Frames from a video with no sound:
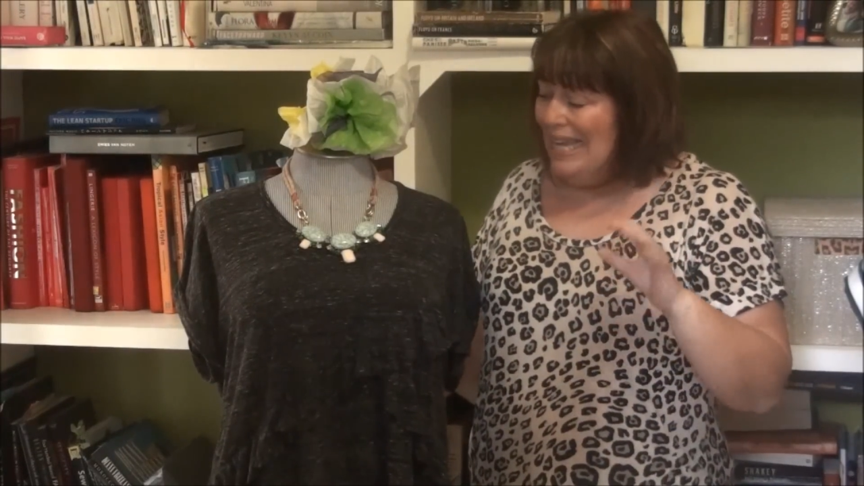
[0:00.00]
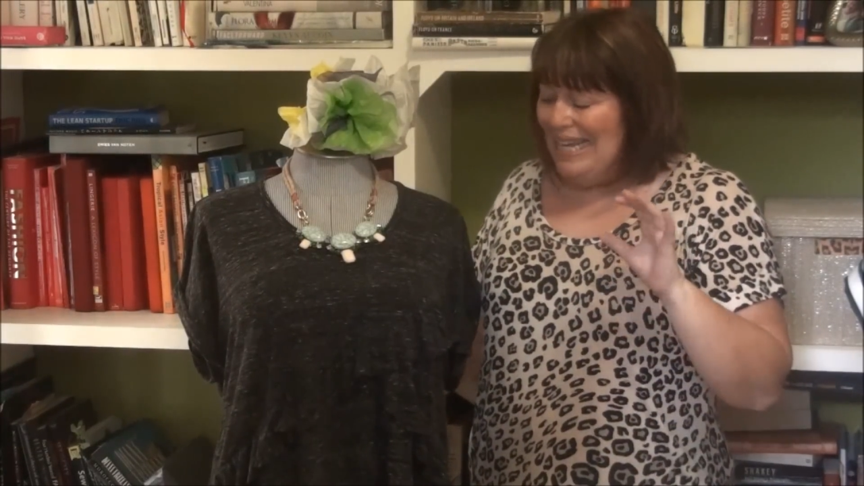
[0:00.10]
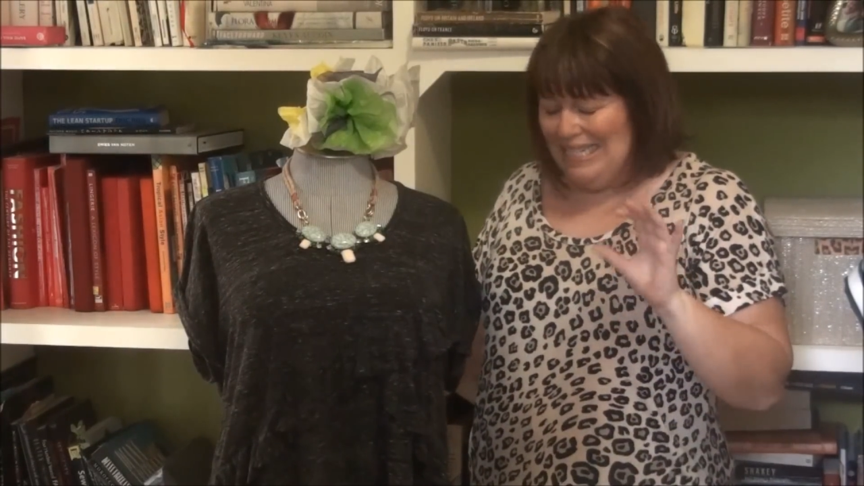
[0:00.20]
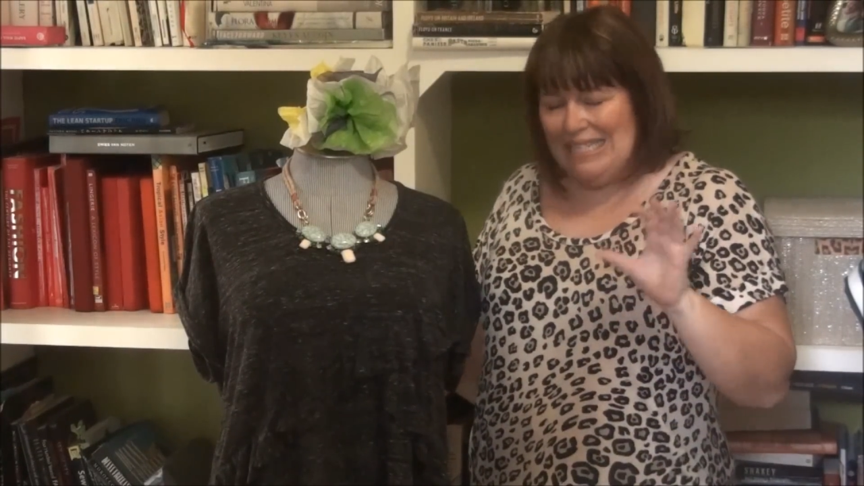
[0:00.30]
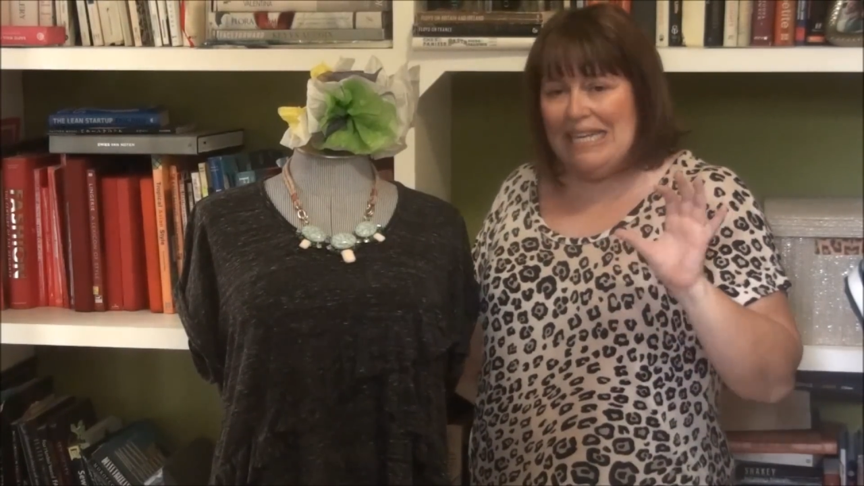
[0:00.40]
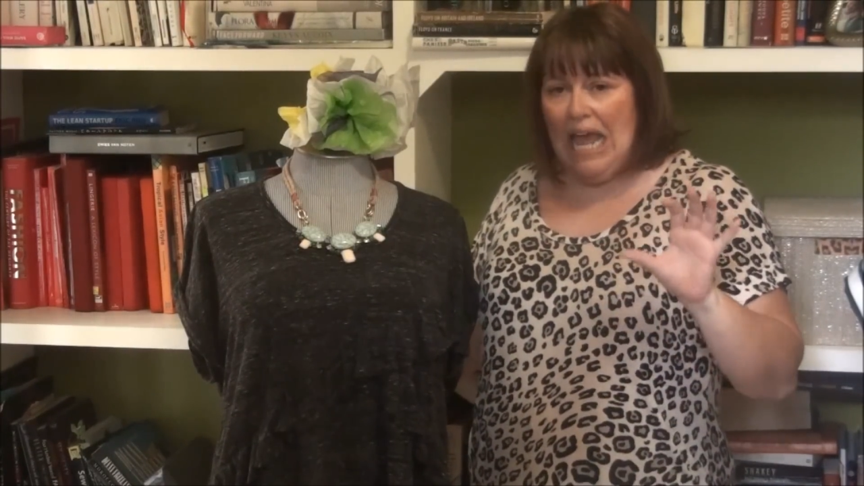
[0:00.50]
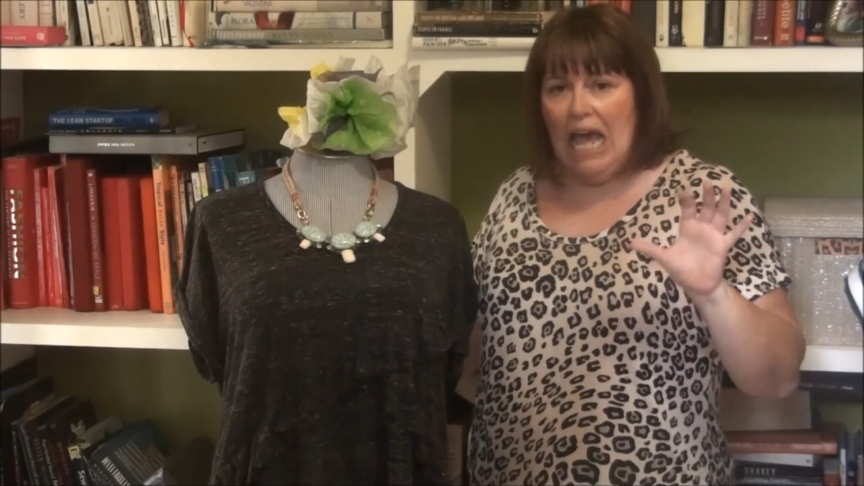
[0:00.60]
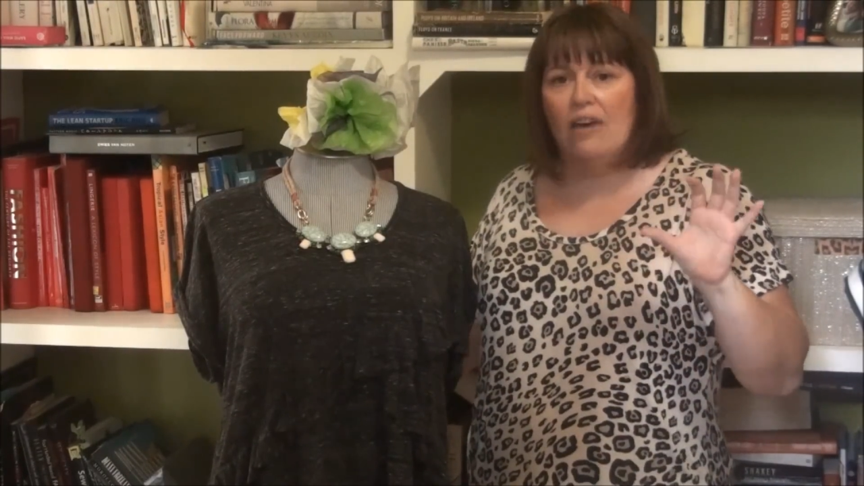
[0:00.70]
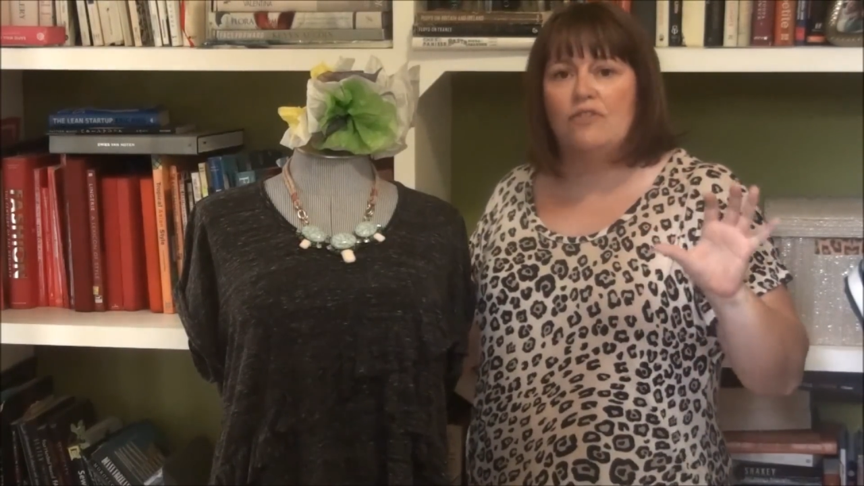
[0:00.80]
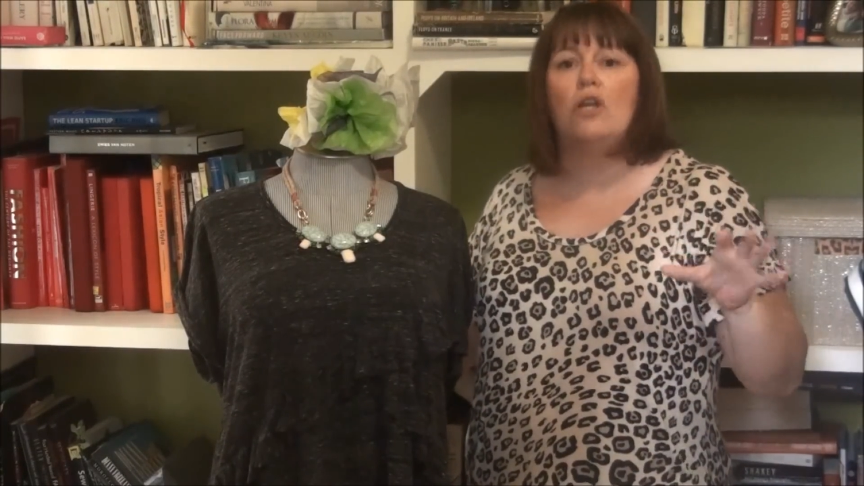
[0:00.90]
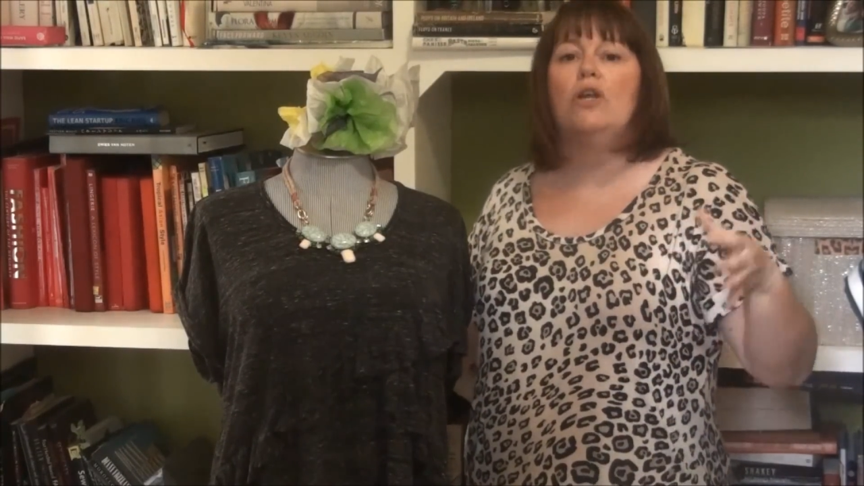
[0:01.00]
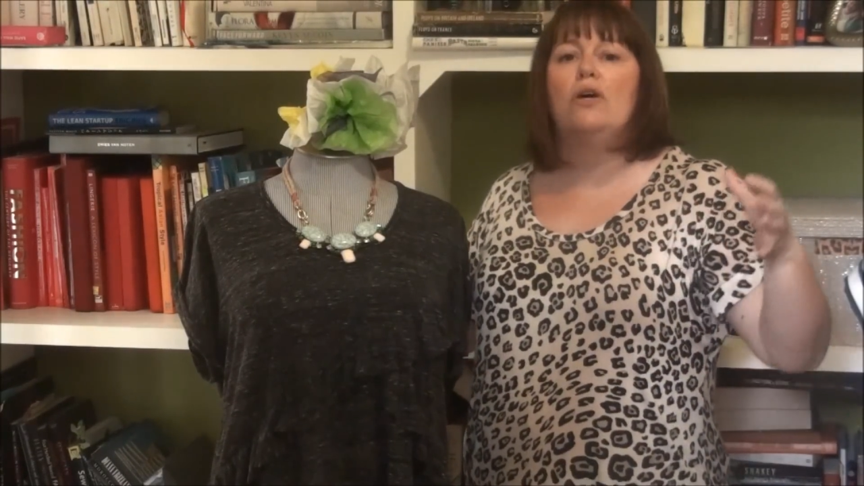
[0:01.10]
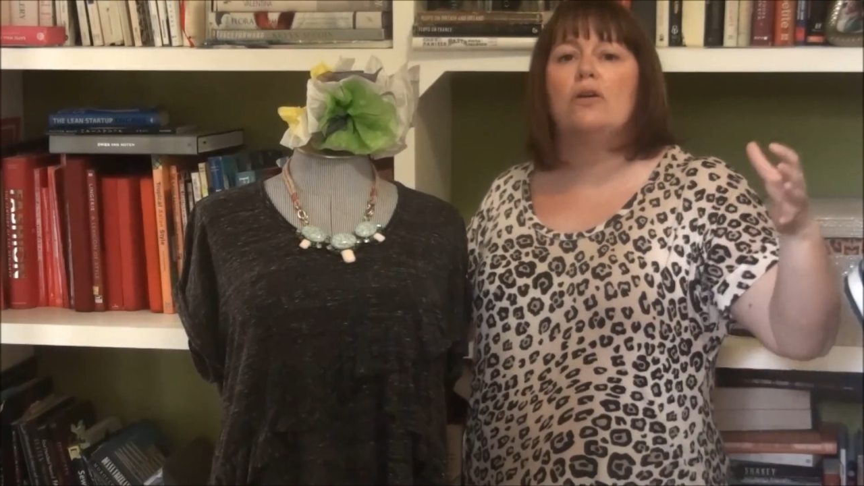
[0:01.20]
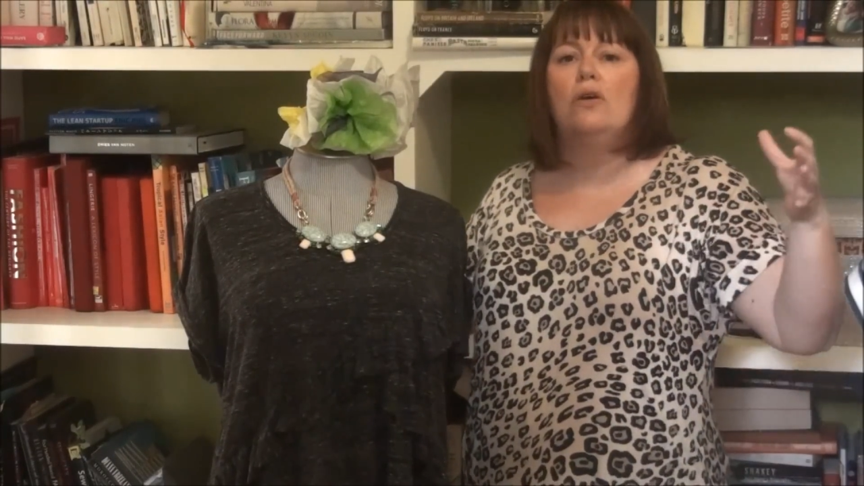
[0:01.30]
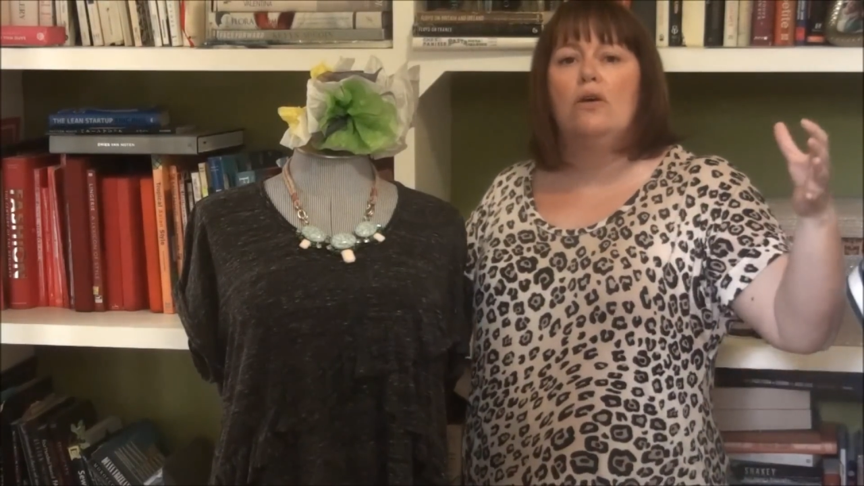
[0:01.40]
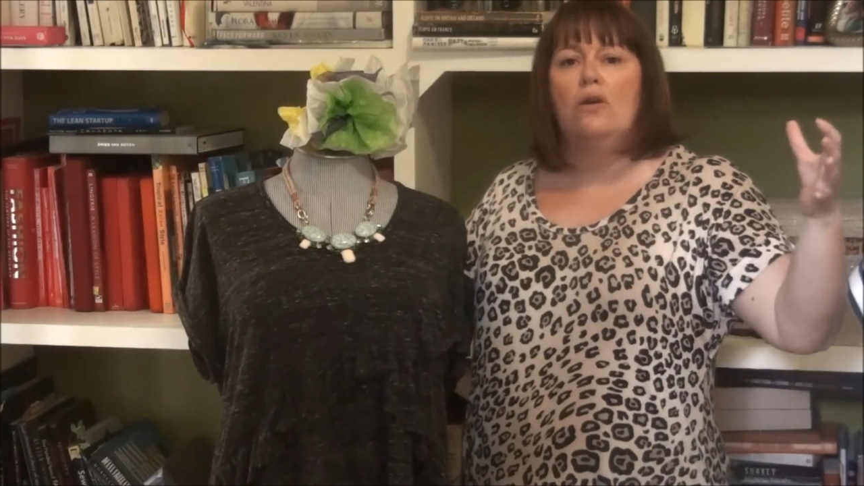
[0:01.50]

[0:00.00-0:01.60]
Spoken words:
It doesn't have to look